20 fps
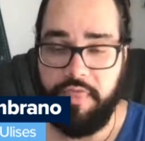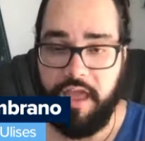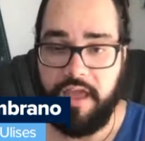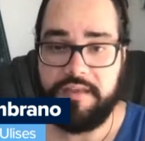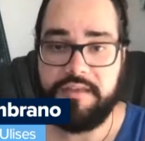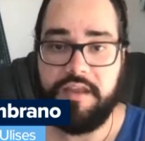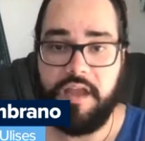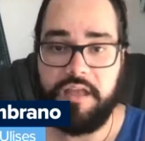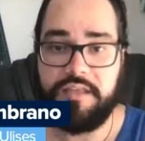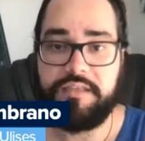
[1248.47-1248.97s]

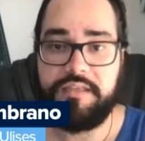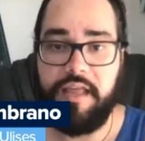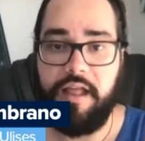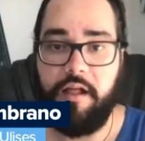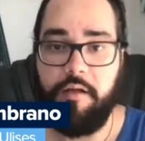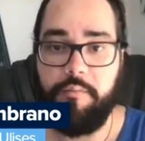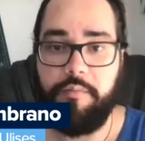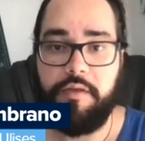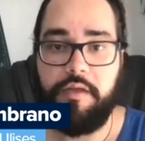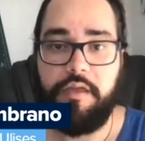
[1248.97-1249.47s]
That does
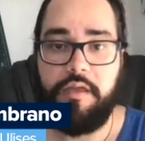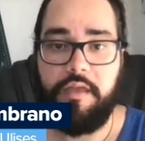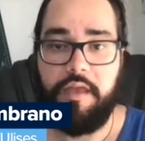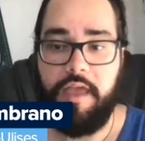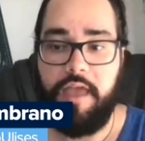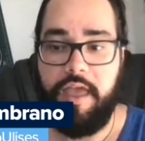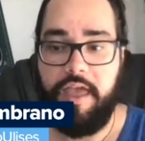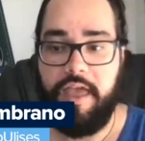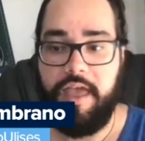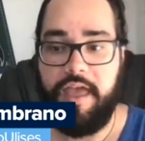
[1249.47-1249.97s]
help.
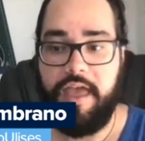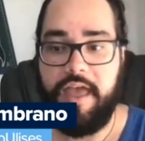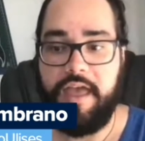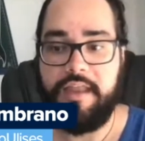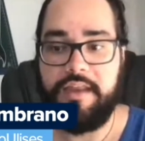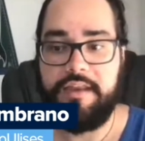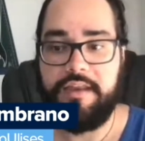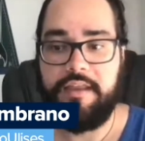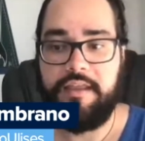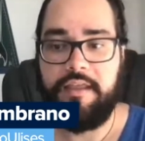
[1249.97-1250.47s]

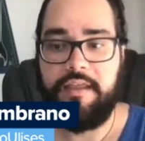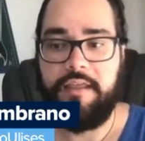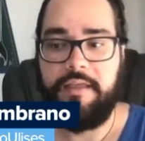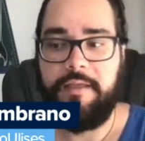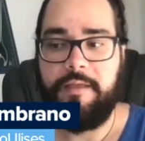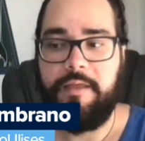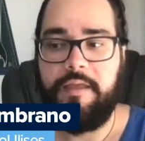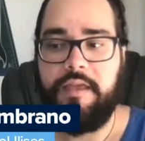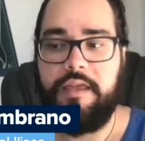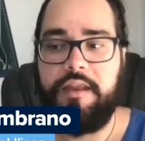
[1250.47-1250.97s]
And
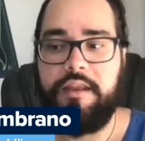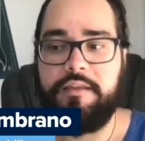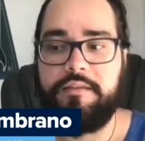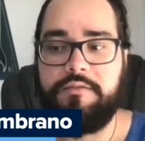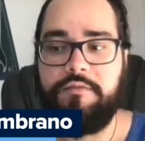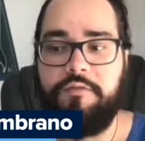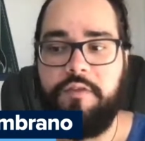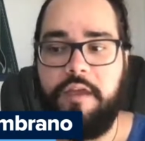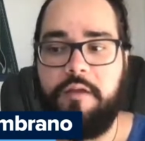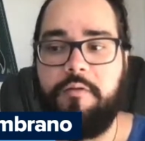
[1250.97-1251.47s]
it
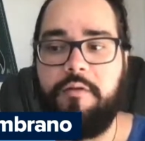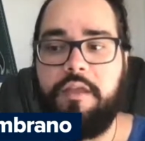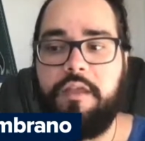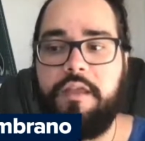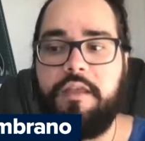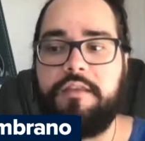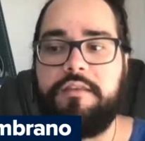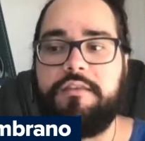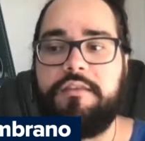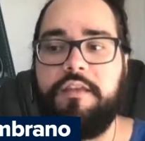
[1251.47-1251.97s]
is
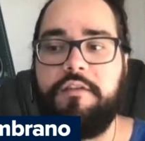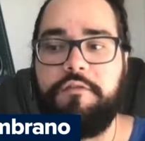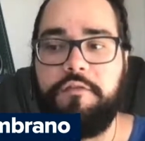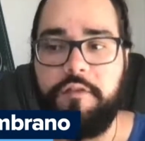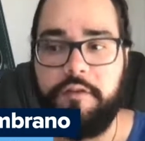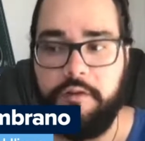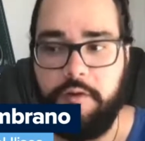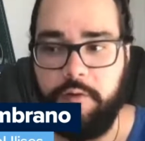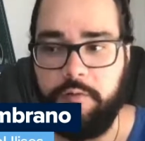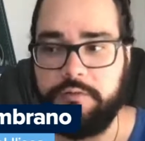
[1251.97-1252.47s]
very
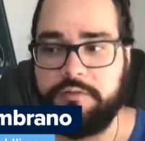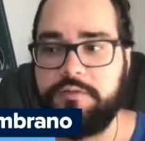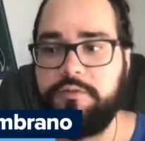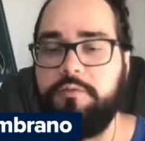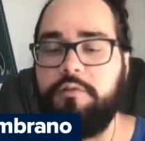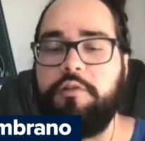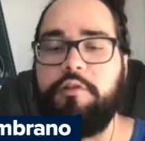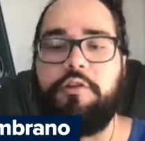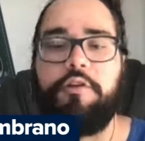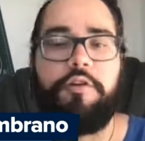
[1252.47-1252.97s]
difficult
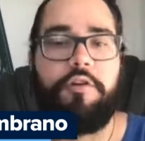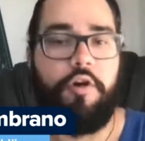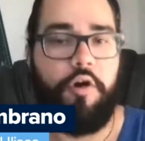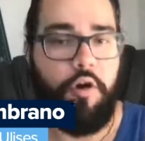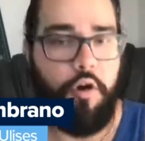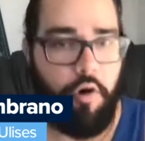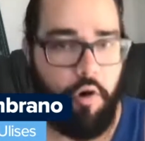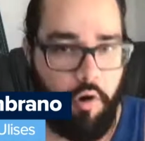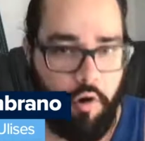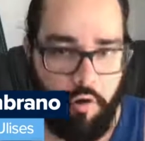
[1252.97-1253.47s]
to learn
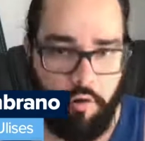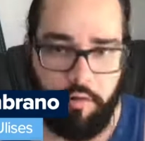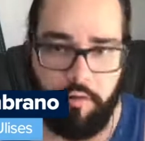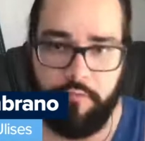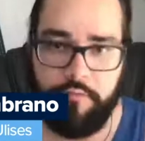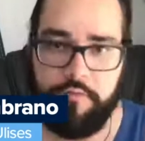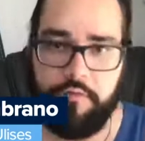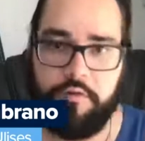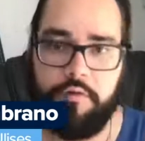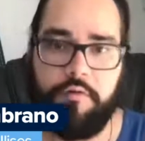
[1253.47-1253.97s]

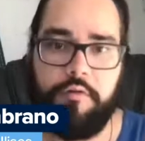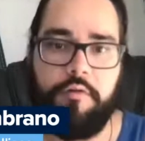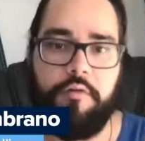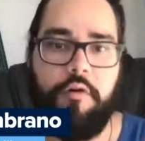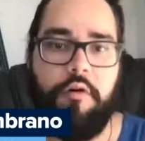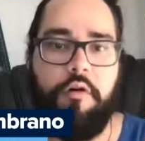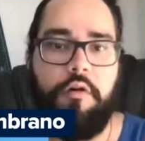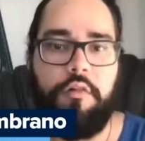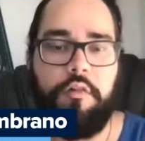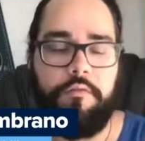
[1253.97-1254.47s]
all of your
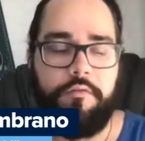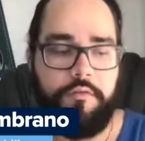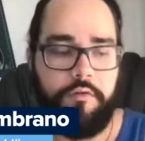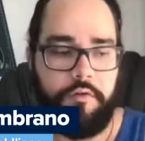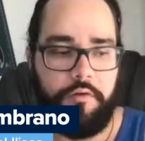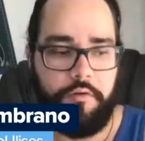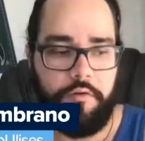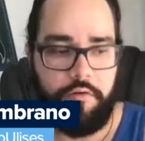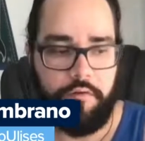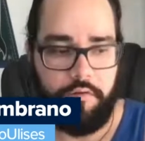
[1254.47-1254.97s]

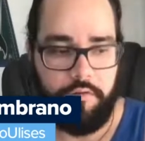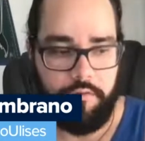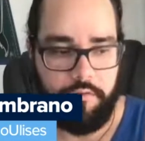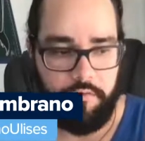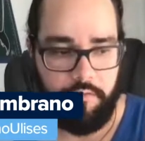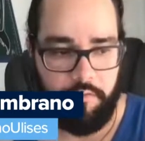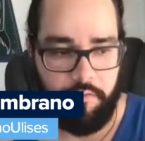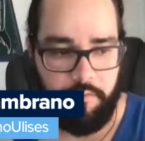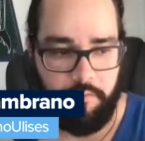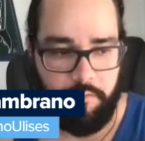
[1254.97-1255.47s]

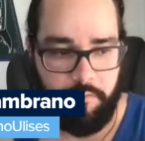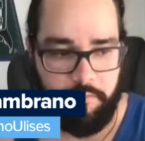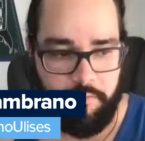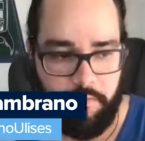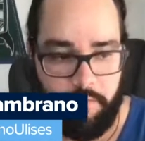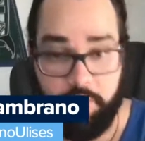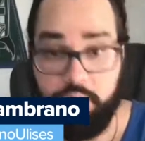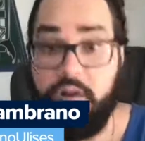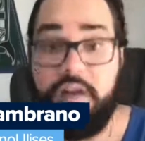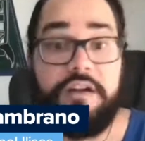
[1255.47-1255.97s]

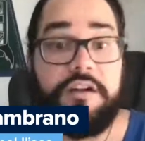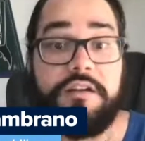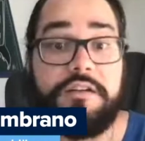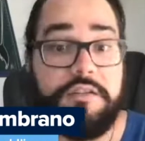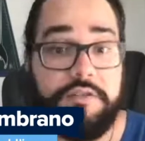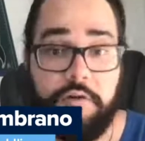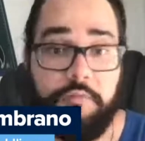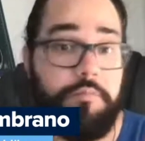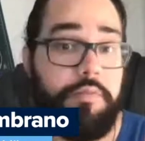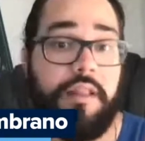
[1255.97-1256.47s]

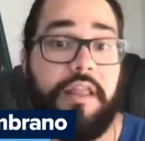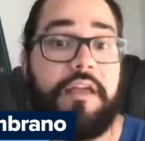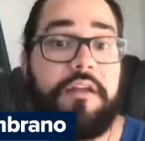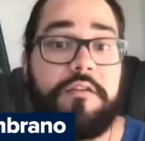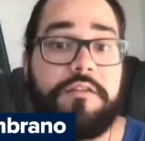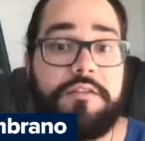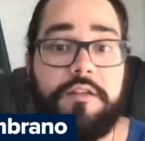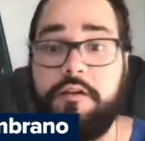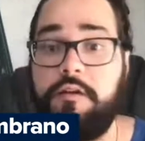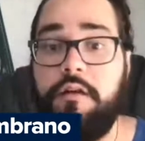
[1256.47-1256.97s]
runners, your
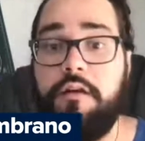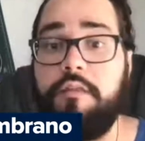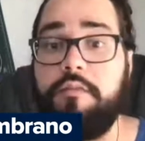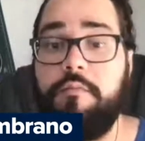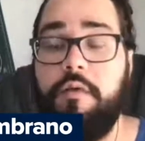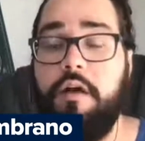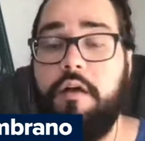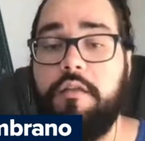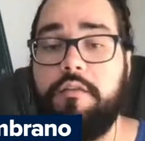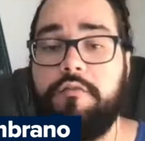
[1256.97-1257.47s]
players that are
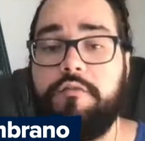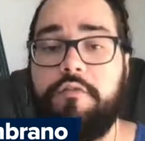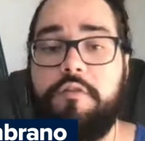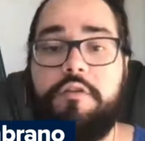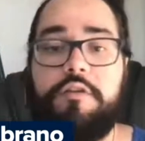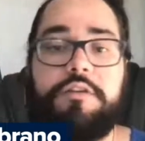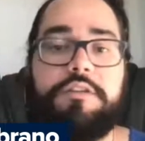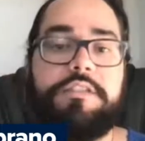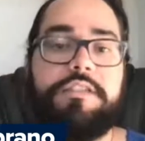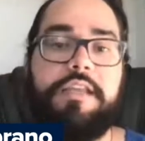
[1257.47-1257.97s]
on
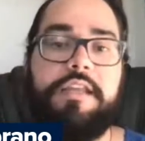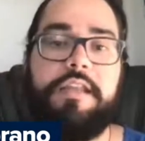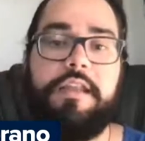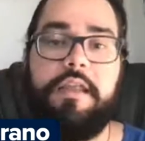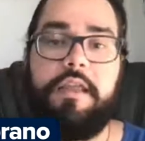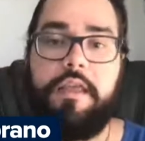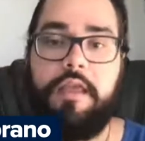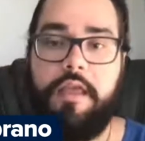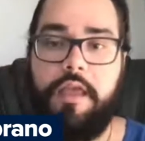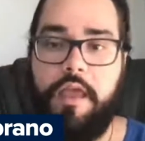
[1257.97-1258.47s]
first,
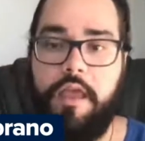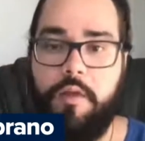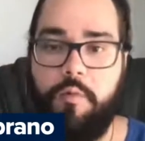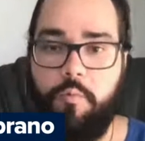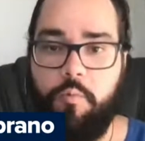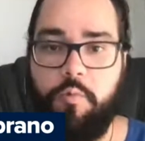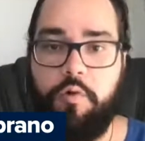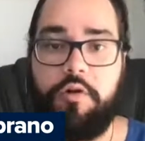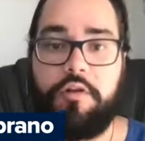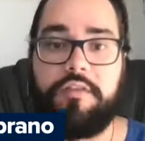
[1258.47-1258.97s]
and
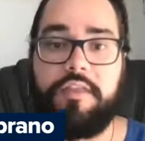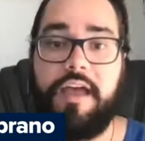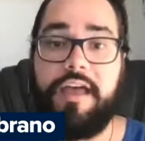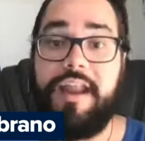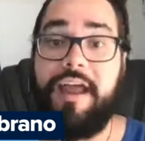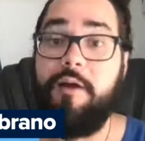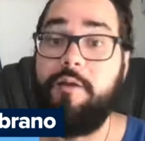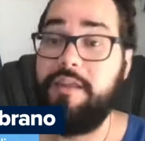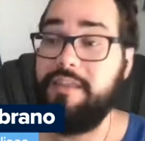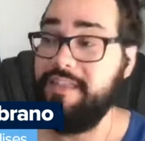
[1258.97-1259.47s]
work
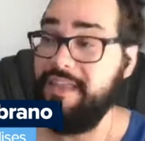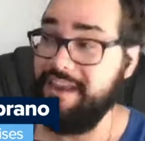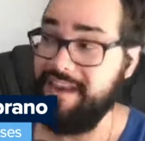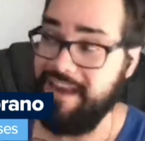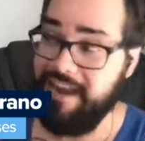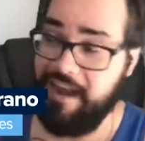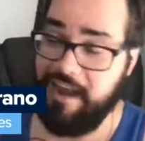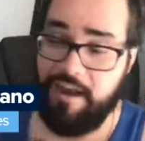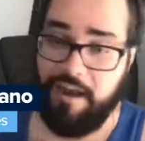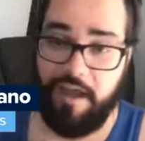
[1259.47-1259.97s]
that out. And
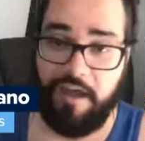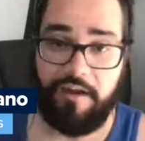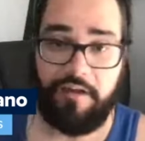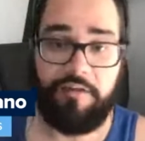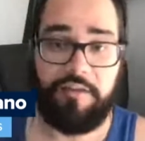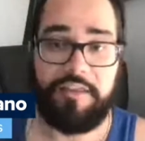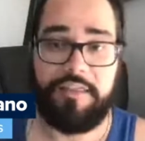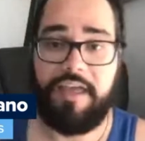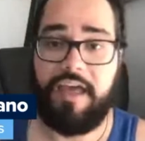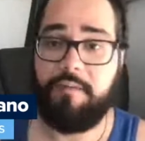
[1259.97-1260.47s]
then not
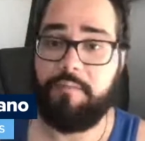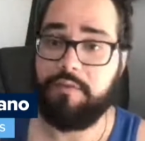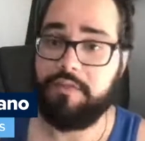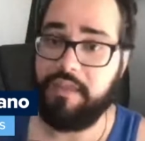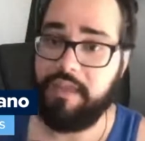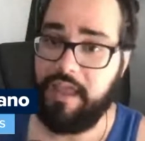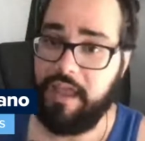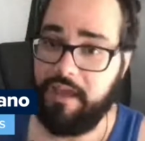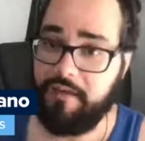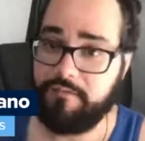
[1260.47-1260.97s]
only that,
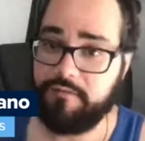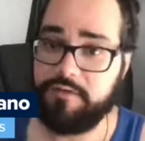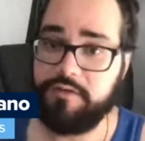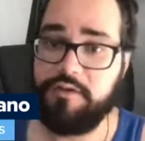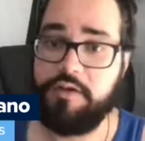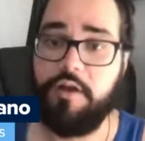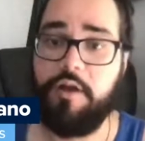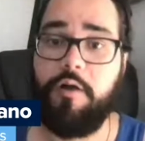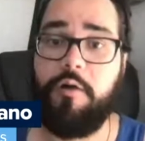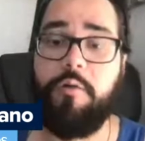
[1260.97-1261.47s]
but they have
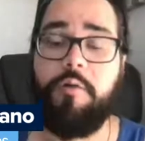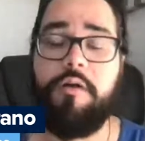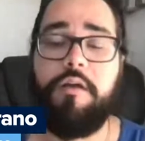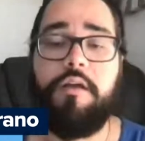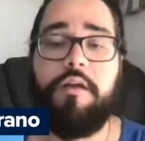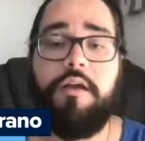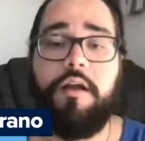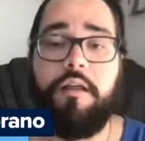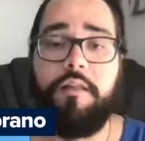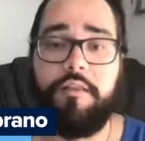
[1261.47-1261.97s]
to know
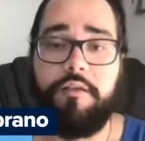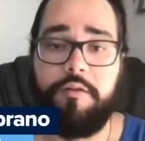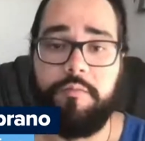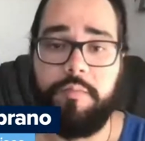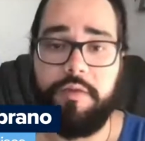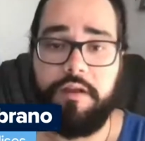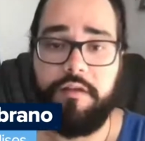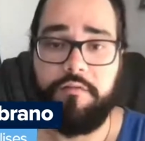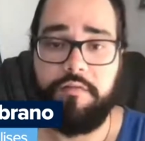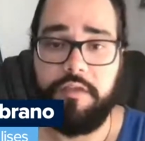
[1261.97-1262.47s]
a
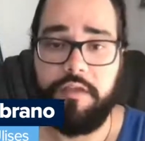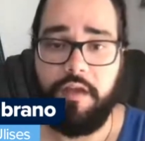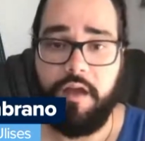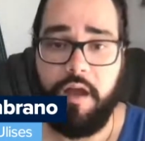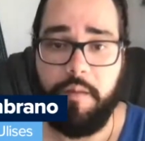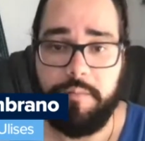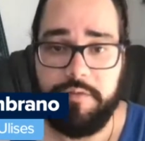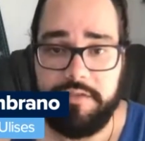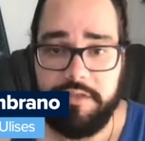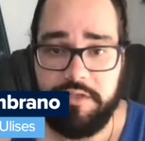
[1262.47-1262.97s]
little bit of the
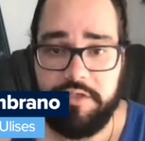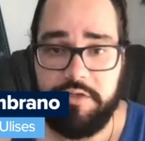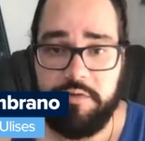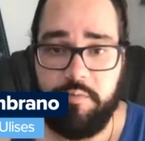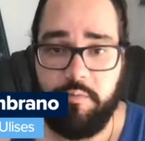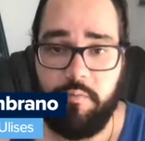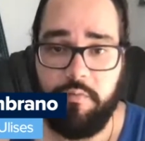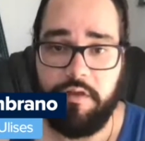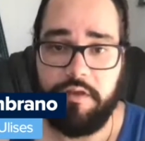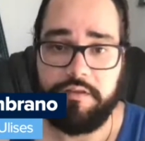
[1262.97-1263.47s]

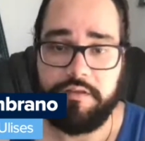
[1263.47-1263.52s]
opposition